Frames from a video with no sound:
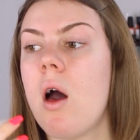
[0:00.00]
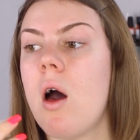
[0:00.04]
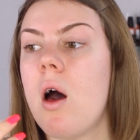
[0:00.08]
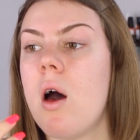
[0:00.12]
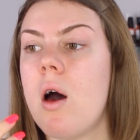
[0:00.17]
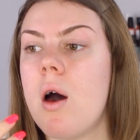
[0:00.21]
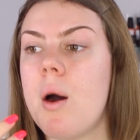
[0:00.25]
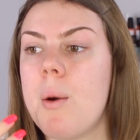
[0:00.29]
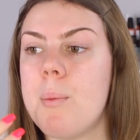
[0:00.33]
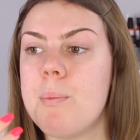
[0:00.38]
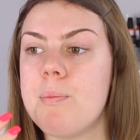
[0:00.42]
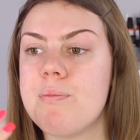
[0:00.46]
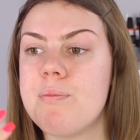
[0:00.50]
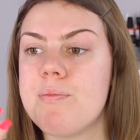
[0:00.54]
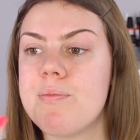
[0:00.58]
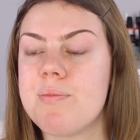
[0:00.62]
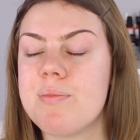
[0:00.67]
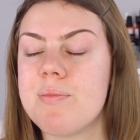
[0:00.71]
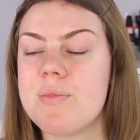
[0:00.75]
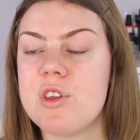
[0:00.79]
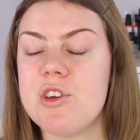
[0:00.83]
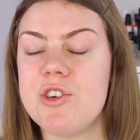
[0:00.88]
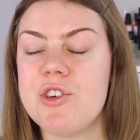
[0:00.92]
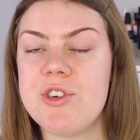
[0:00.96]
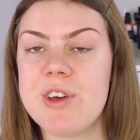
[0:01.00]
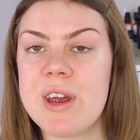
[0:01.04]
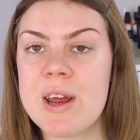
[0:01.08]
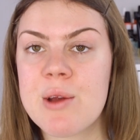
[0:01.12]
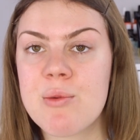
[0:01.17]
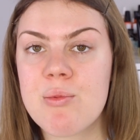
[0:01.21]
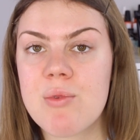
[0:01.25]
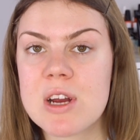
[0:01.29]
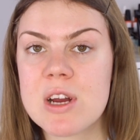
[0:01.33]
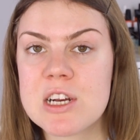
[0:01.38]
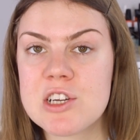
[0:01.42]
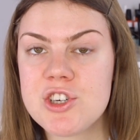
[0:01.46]
um, the
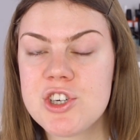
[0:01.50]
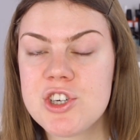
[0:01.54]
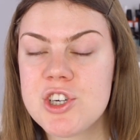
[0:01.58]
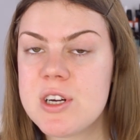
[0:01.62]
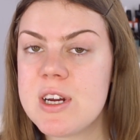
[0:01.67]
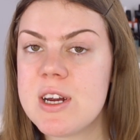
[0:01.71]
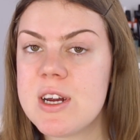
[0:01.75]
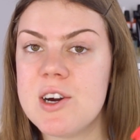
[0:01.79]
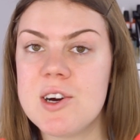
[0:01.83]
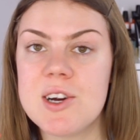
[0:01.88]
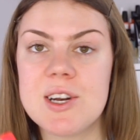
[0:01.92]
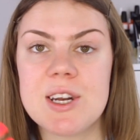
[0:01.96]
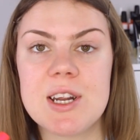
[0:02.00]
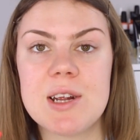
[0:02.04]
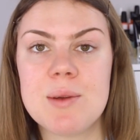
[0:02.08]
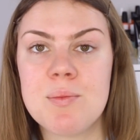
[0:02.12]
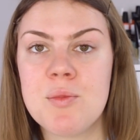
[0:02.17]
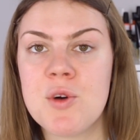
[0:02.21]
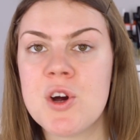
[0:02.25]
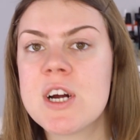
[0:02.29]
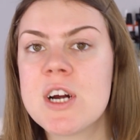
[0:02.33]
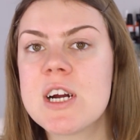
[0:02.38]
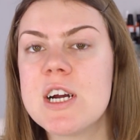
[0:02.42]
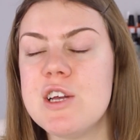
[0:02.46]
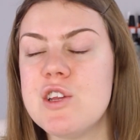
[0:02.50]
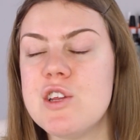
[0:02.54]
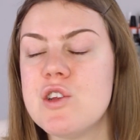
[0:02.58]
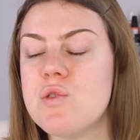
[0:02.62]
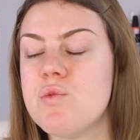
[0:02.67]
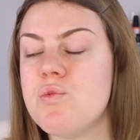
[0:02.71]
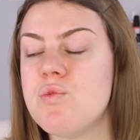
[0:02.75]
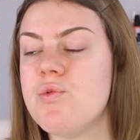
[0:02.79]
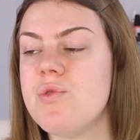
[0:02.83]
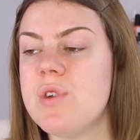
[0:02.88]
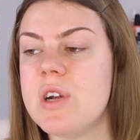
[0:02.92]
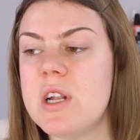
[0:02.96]
shade range here in Denmark is
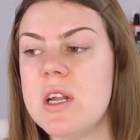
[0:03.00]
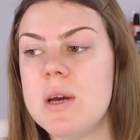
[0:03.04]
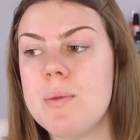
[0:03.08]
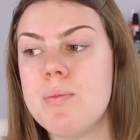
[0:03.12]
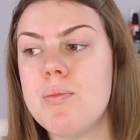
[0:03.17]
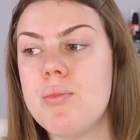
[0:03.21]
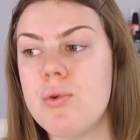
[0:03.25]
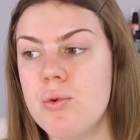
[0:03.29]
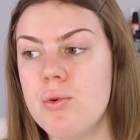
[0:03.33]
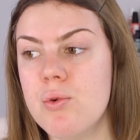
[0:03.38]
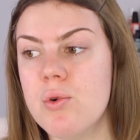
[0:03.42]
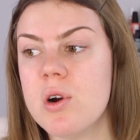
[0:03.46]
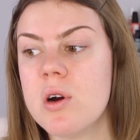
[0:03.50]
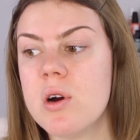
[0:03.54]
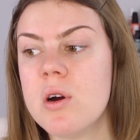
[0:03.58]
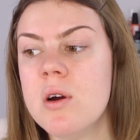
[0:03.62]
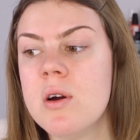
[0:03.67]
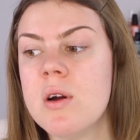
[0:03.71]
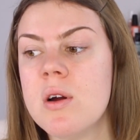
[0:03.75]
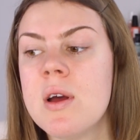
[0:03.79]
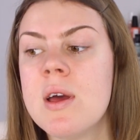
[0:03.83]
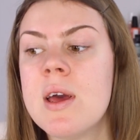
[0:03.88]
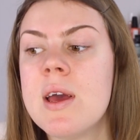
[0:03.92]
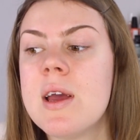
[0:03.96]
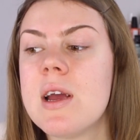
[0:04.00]
really poor.